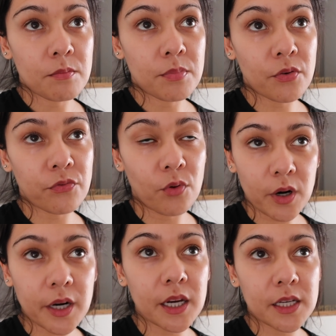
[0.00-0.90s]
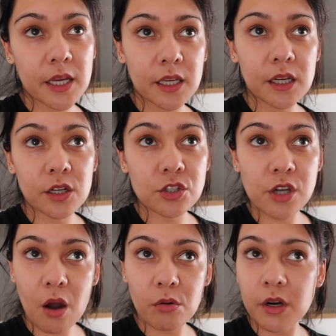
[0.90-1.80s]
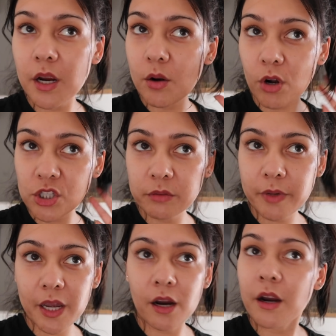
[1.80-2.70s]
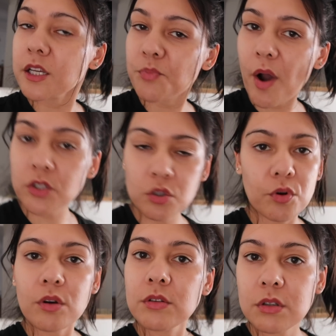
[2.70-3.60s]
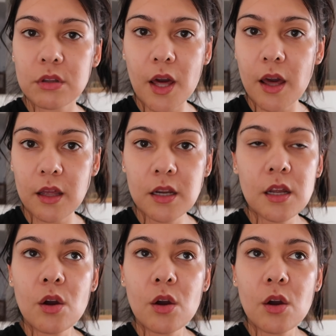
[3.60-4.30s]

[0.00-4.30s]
before taking a shower and washing my hair as possible so that